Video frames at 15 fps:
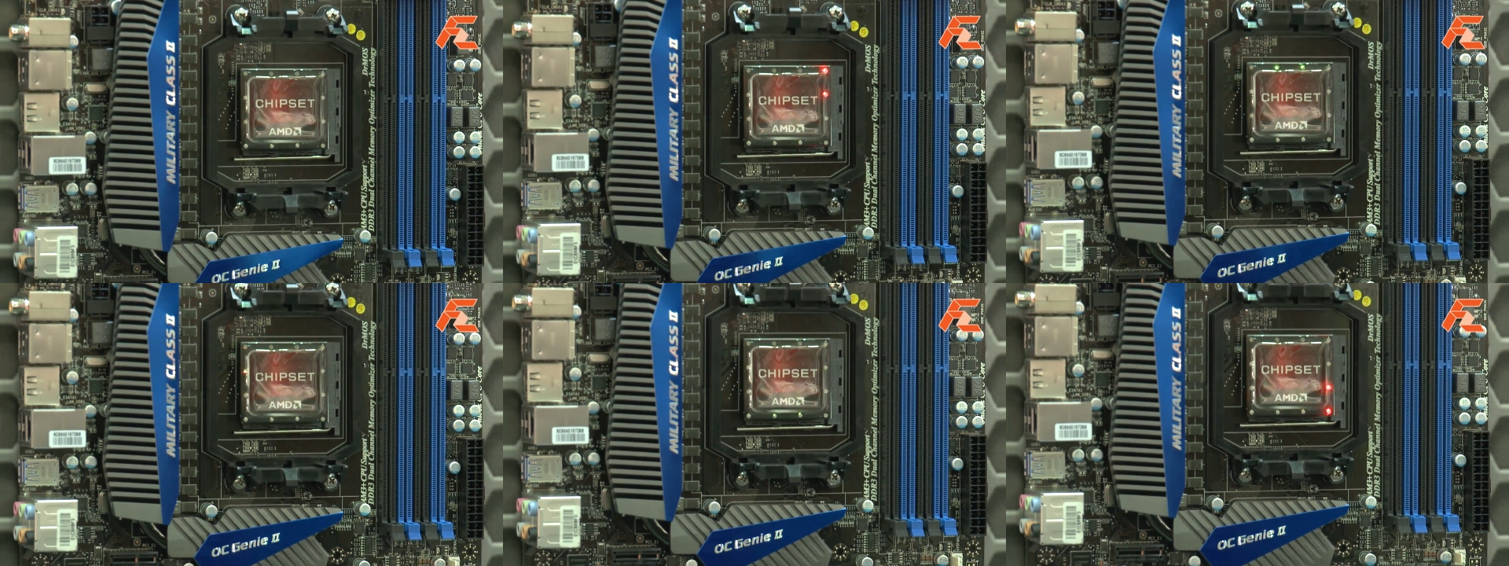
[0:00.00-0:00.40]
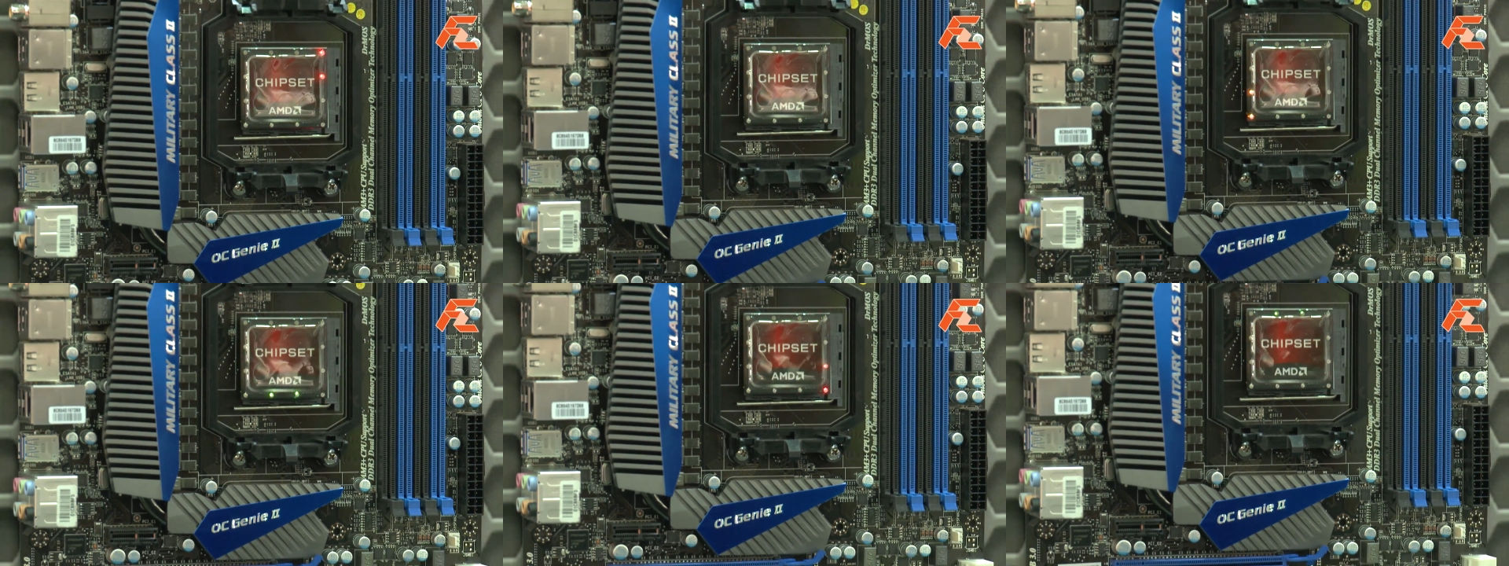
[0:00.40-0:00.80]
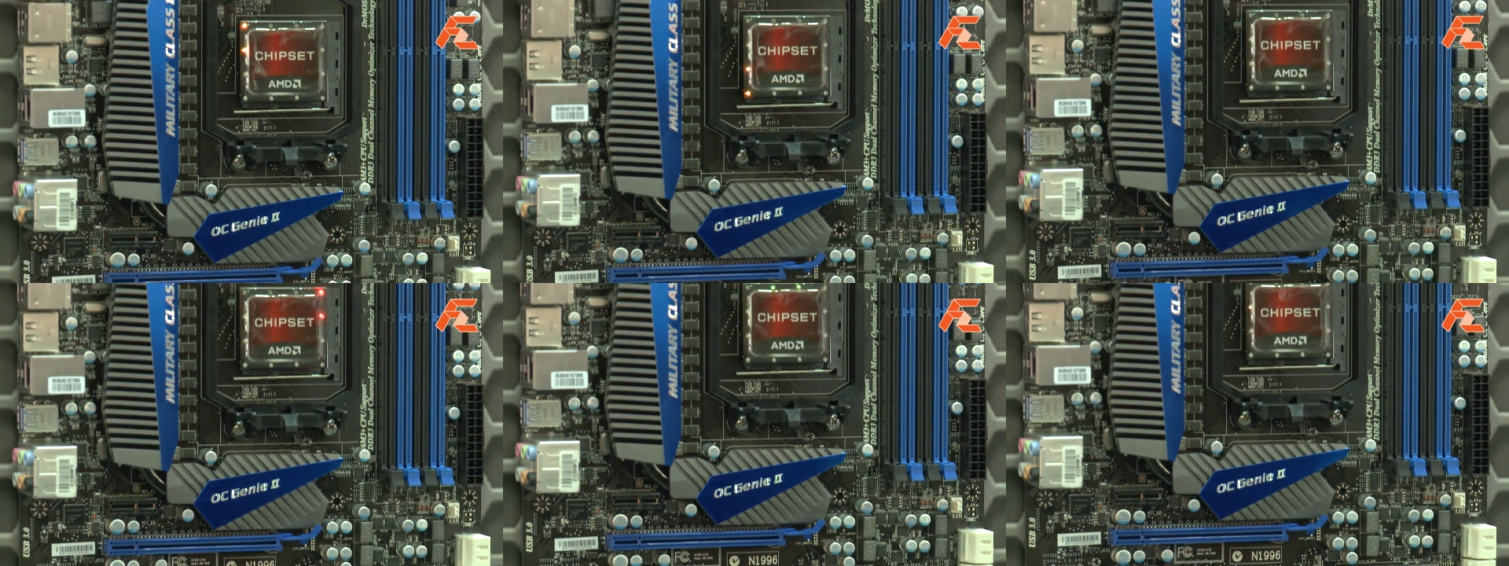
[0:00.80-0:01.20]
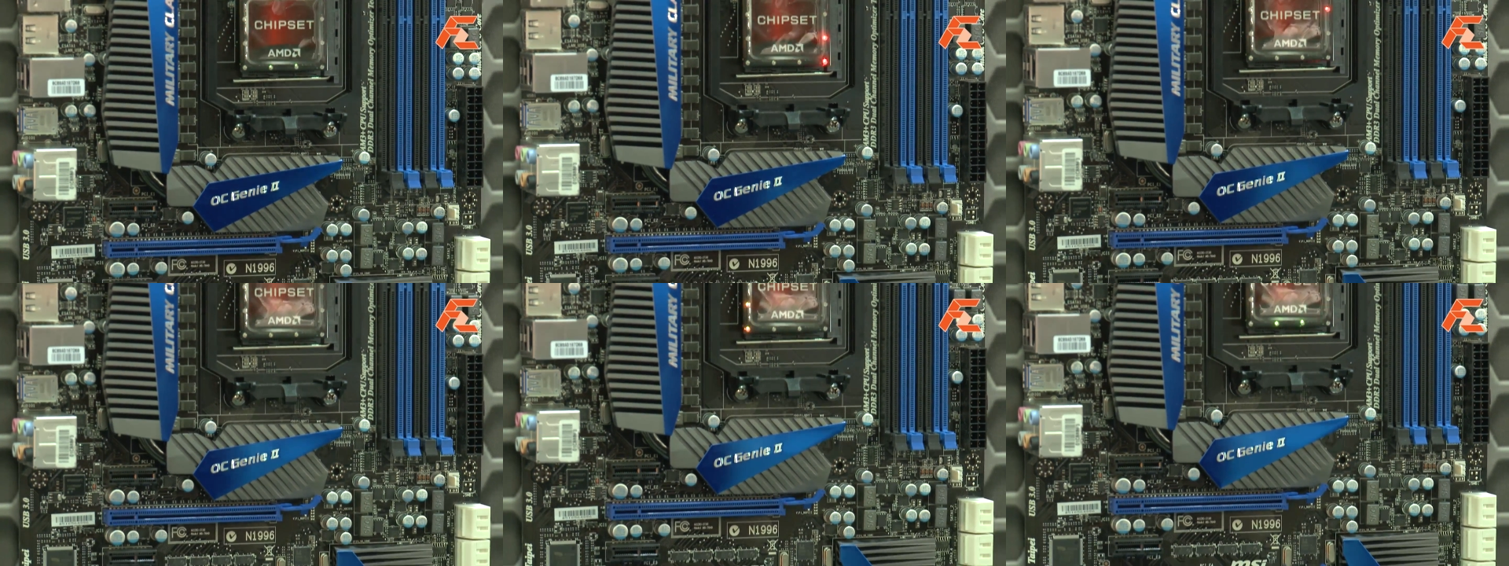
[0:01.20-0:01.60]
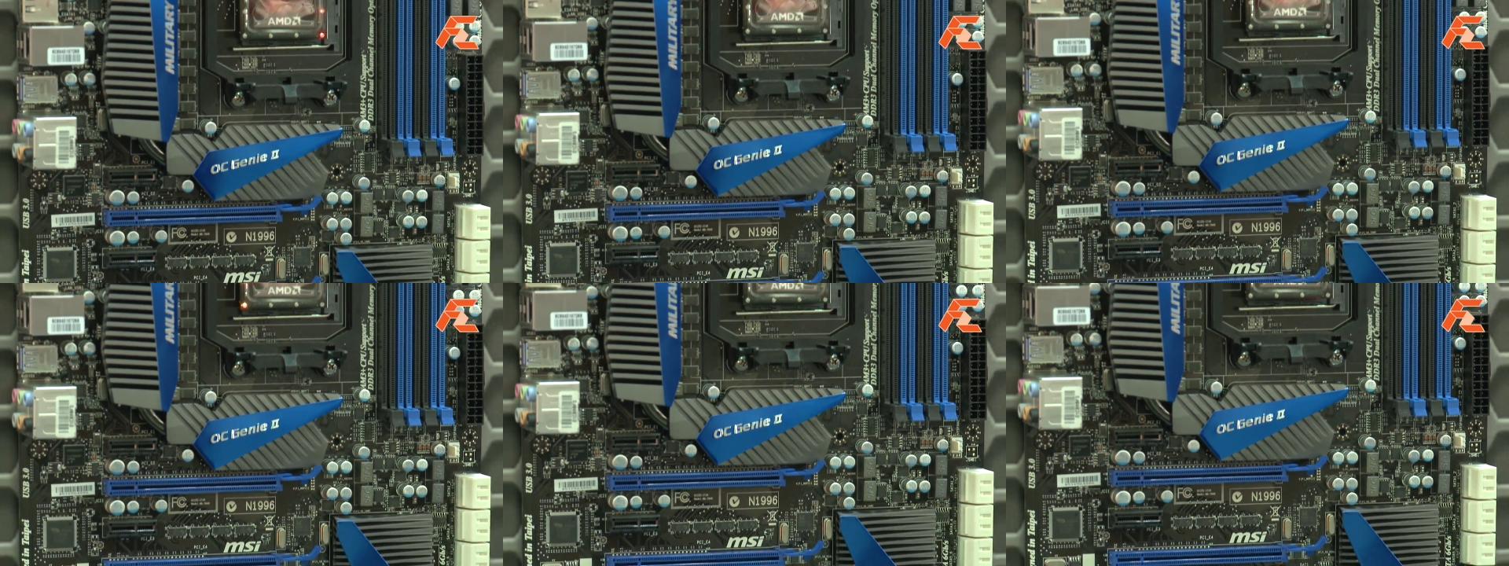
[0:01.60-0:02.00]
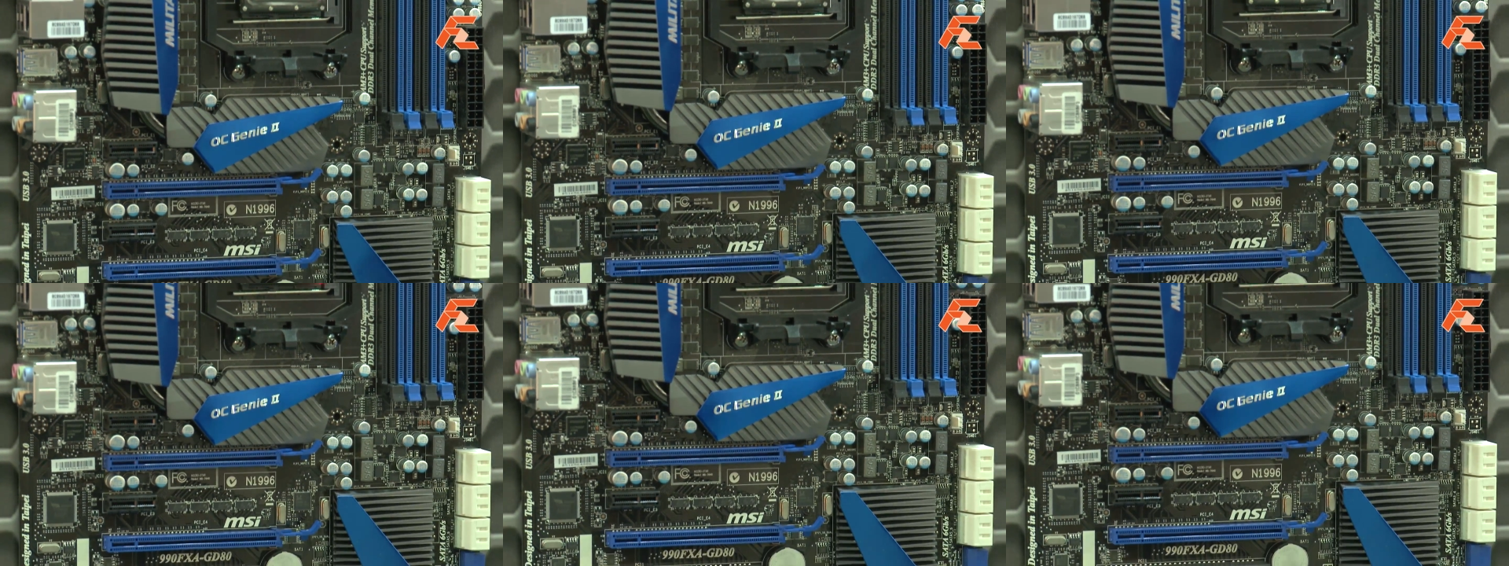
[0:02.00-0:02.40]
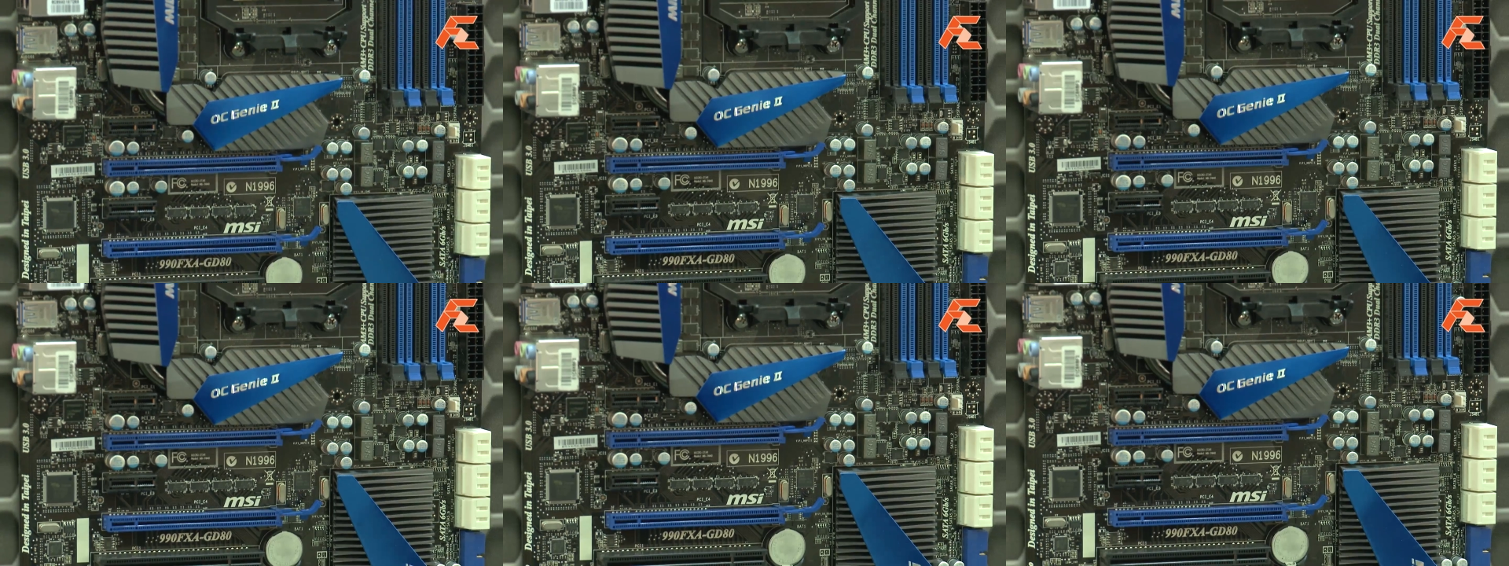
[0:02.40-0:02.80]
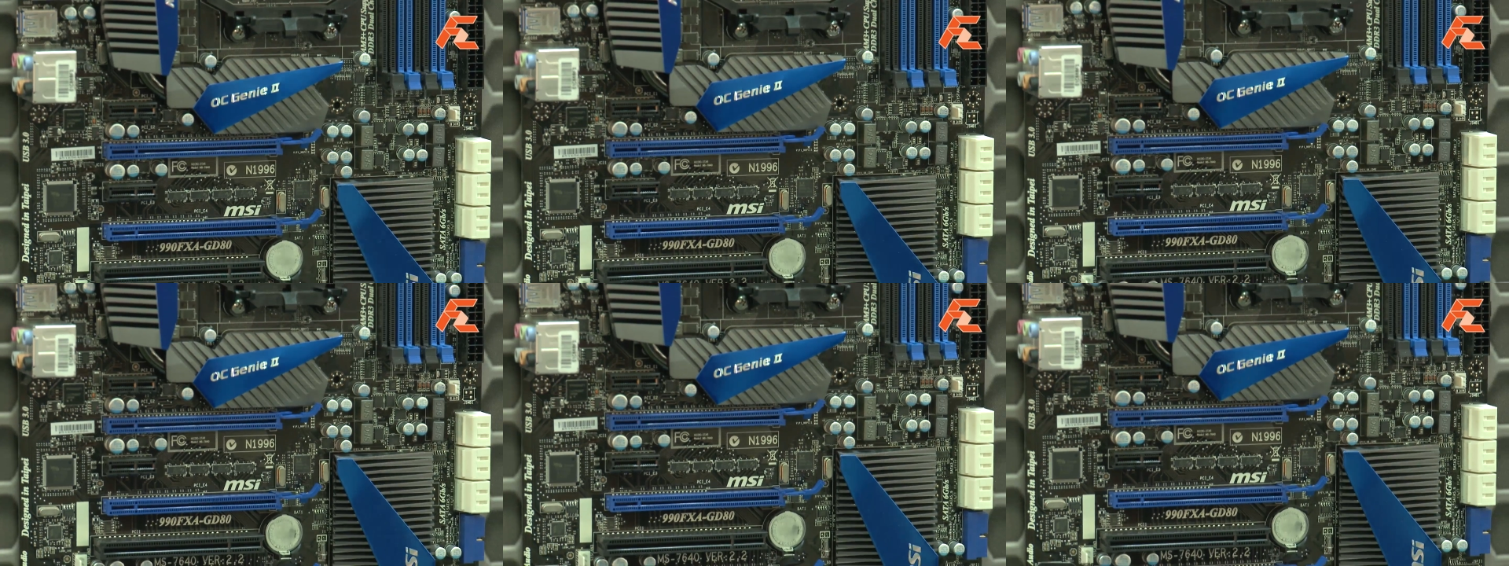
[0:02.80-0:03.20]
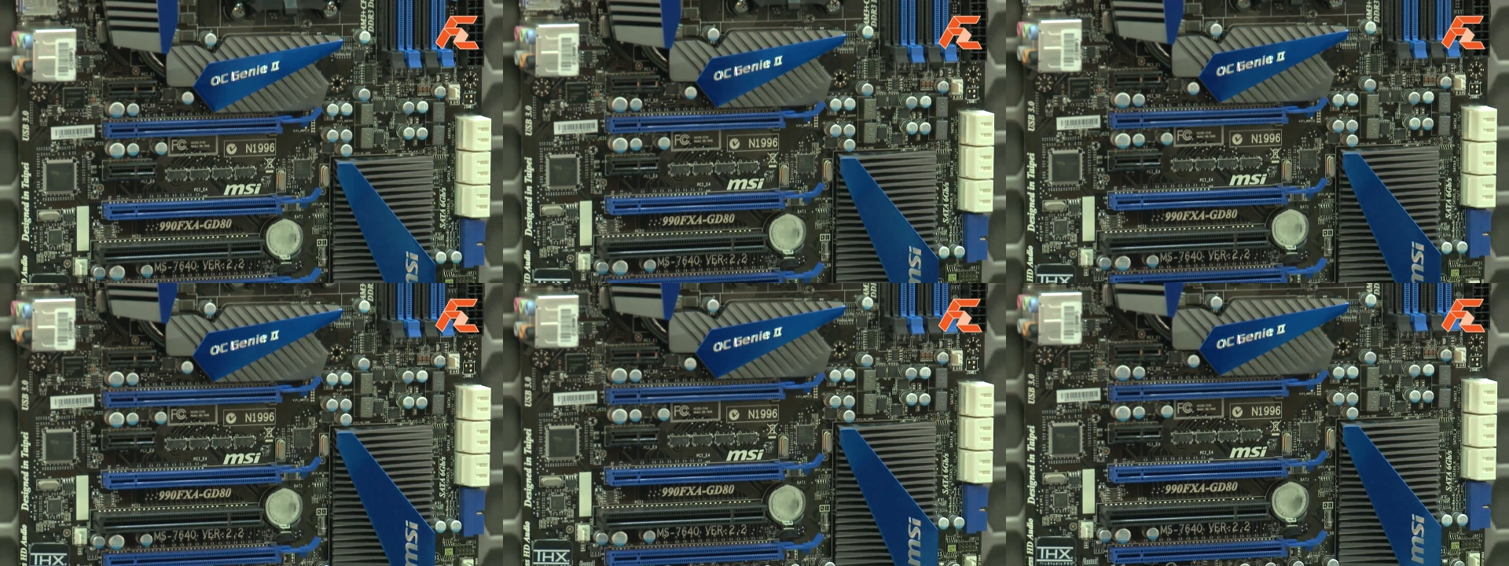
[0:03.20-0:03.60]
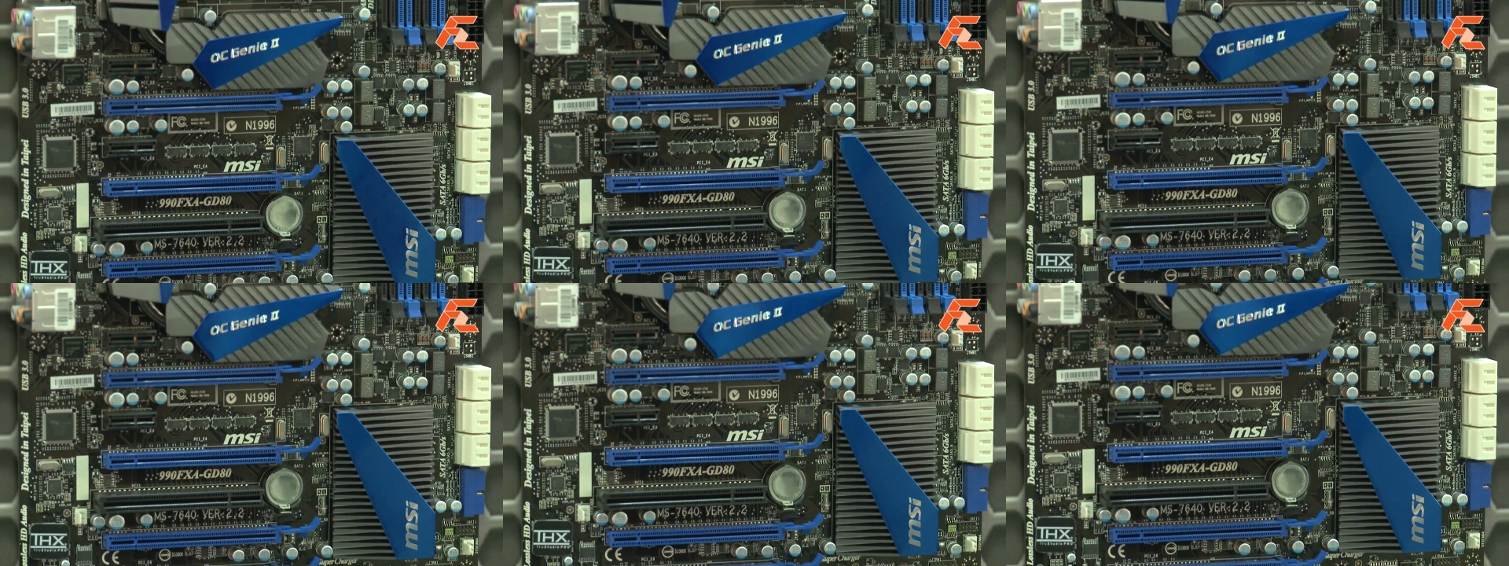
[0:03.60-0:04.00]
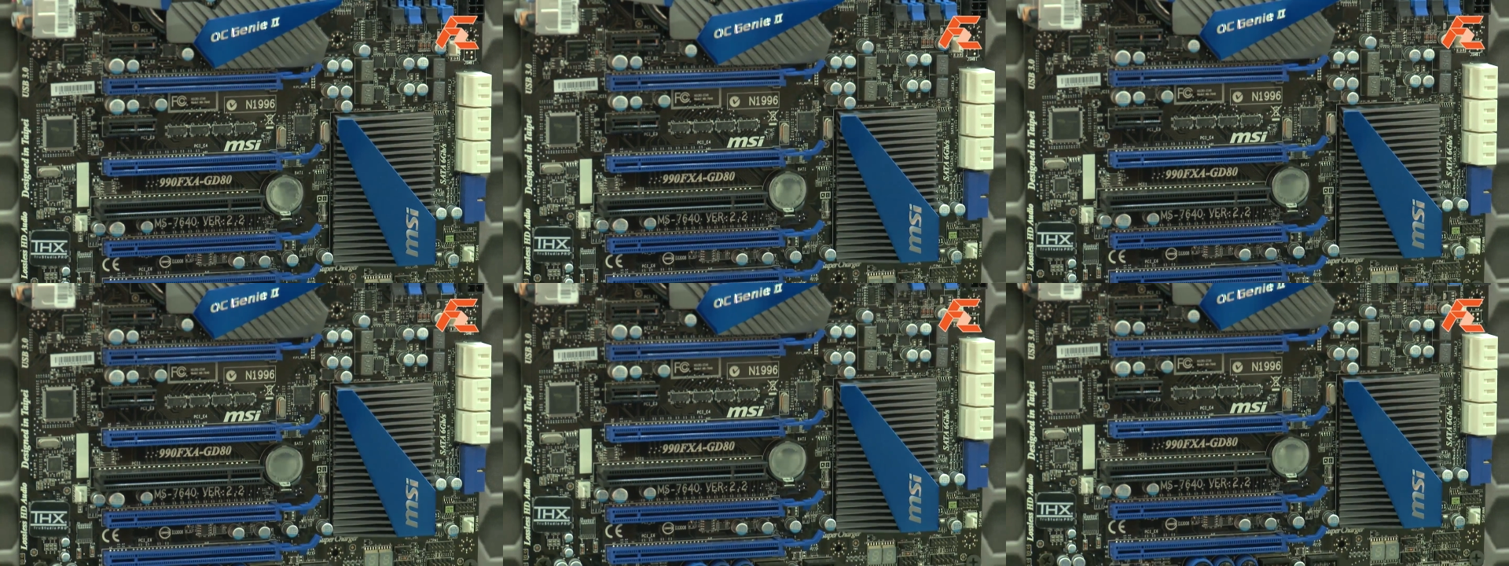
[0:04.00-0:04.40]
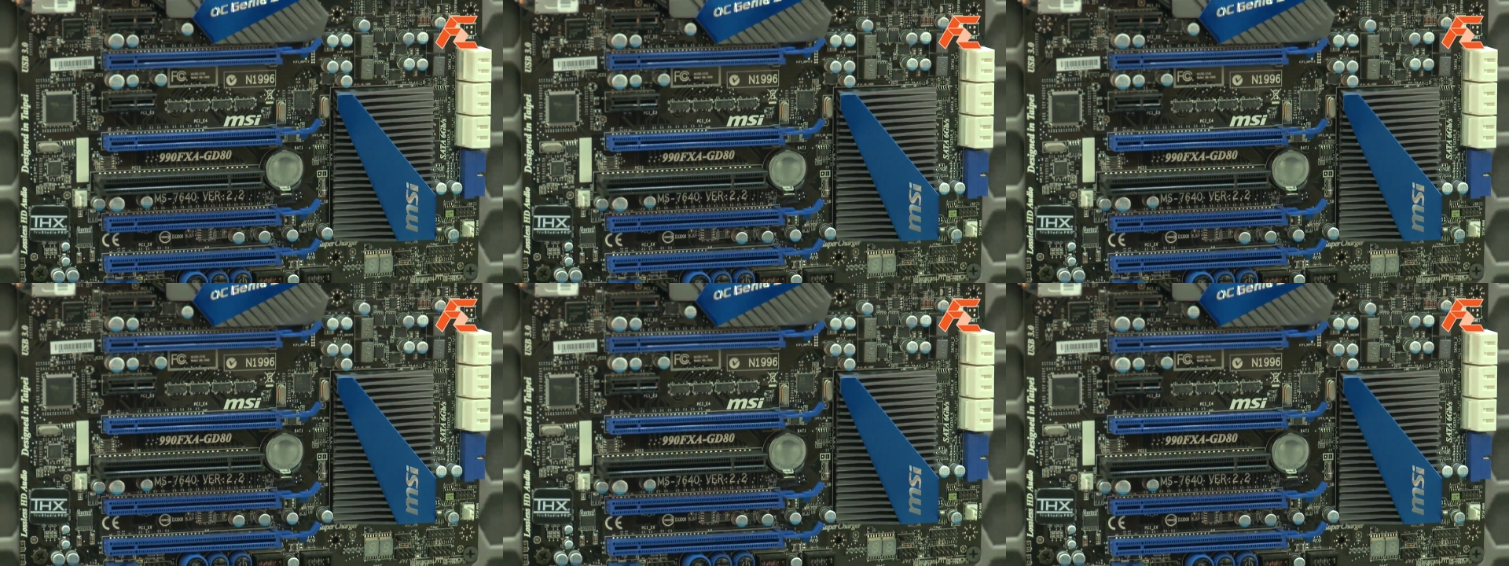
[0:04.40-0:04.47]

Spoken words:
(no speaker visible)